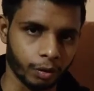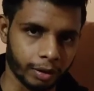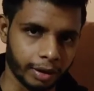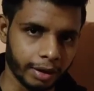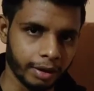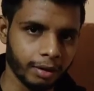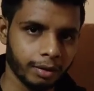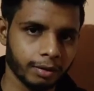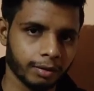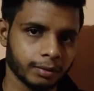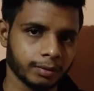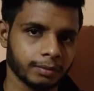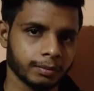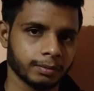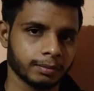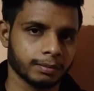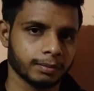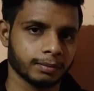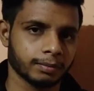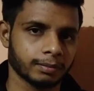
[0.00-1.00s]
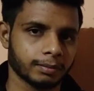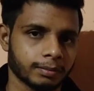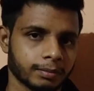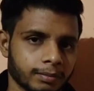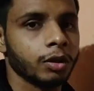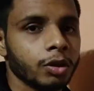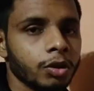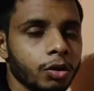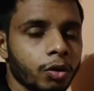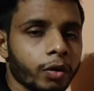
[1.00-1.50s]
Okay
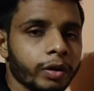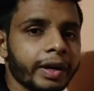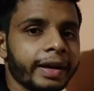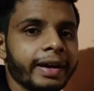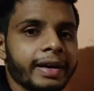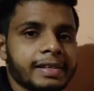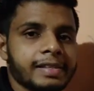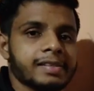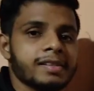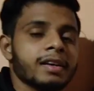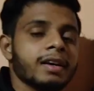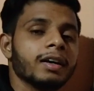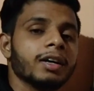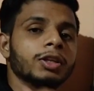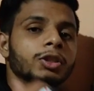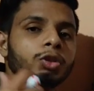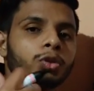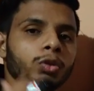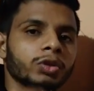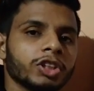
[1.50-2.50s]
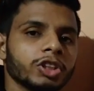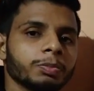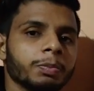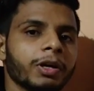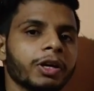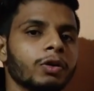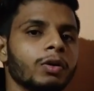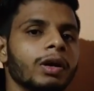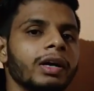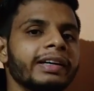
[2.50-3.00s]
guys, so this
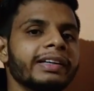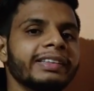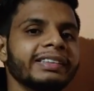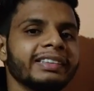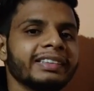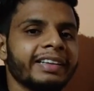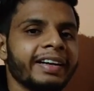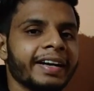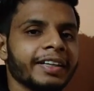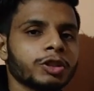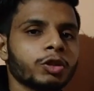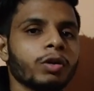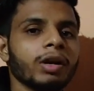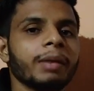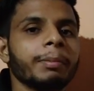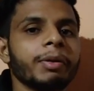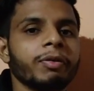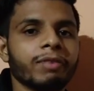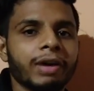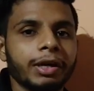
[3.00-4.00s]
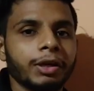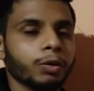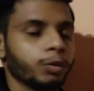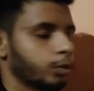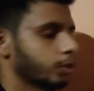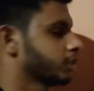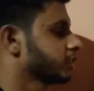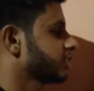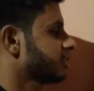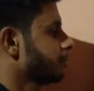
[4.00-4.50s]
particular threshold limit
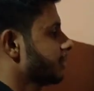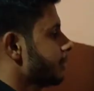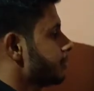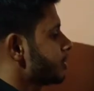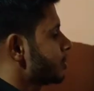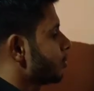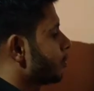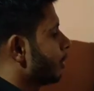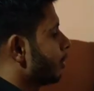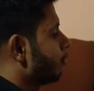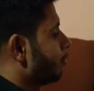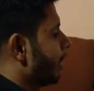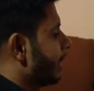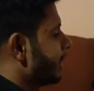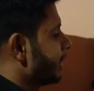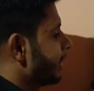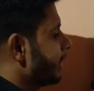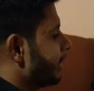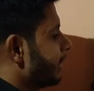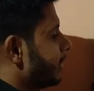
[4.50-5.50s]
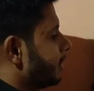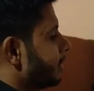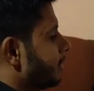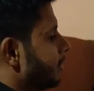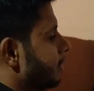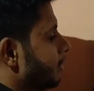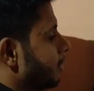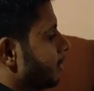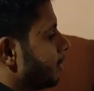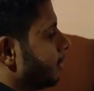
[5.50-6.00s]
value, sometimes you will find that
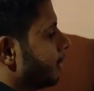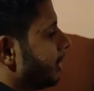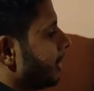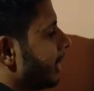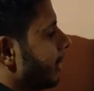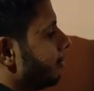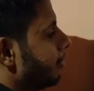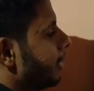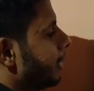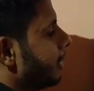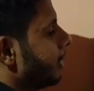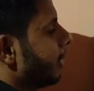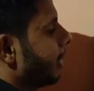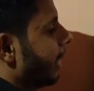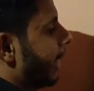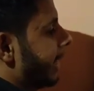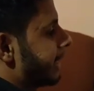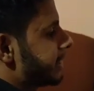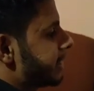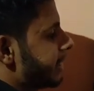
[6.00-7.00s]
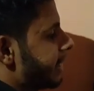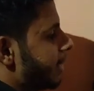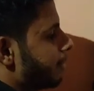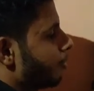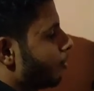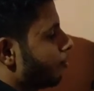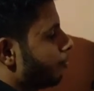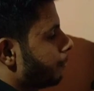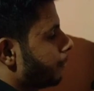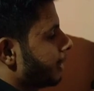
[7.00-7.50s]
TLV as the
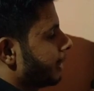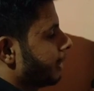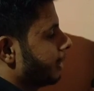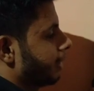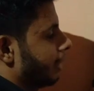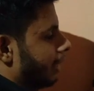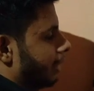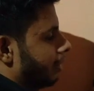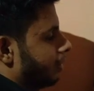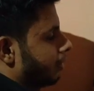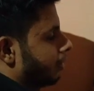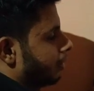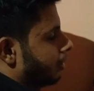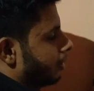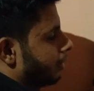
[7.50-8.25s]
name of PEL,